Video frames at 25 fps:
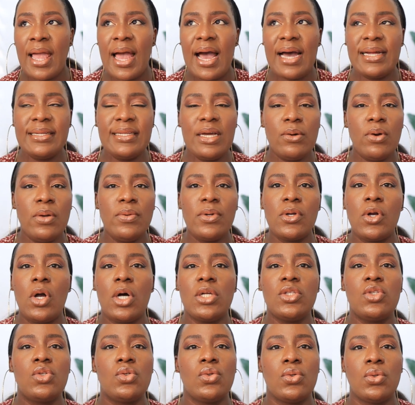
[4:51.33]
And then when we
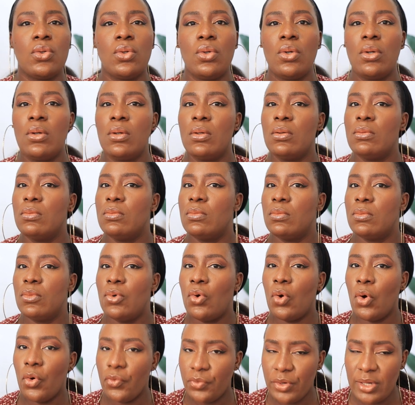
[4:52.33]
got to
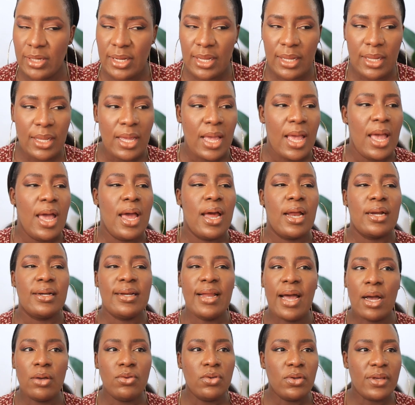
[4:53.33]
Orile,
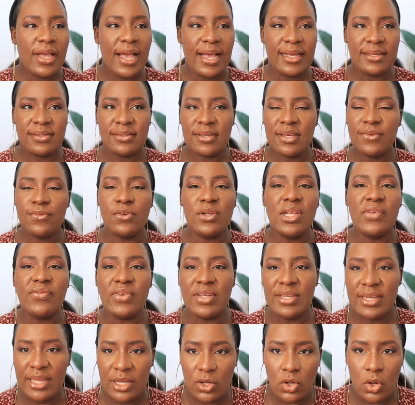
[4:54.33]
Now, you guys, if you live
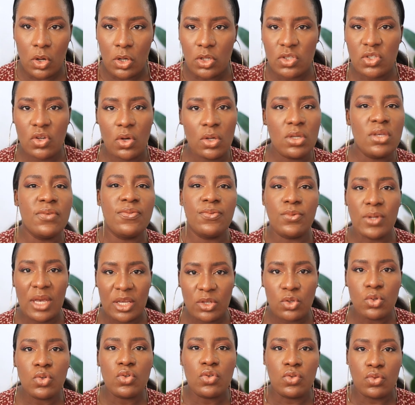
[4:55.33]
in Lagos or if you are
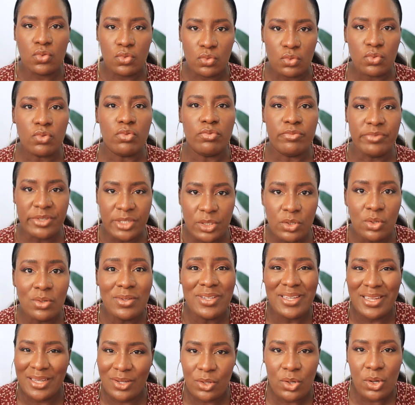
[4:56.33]
used to real
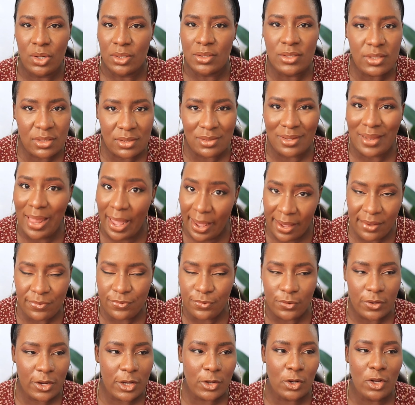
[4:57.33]
Lagos
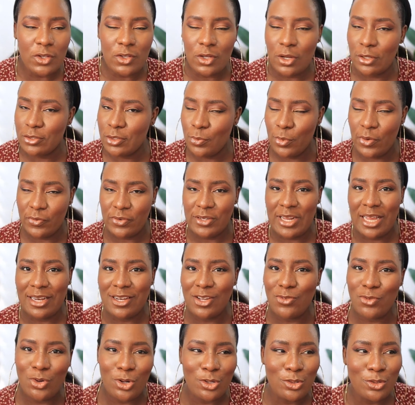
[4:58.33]
life, okay, not all, some of you that
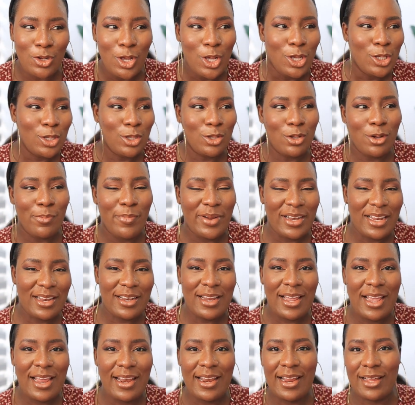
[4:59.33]
live on, you know,
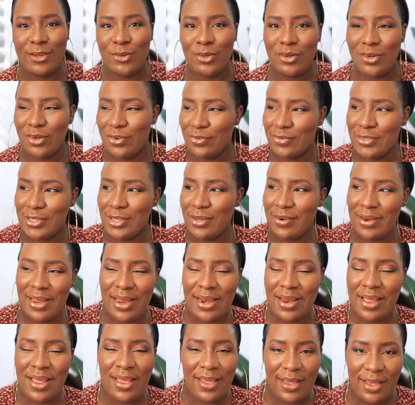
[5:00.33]
Banana Island or
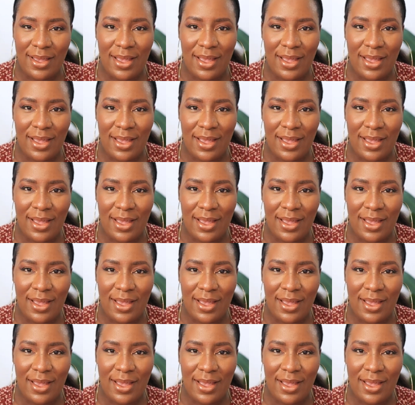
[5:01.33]
Victoria,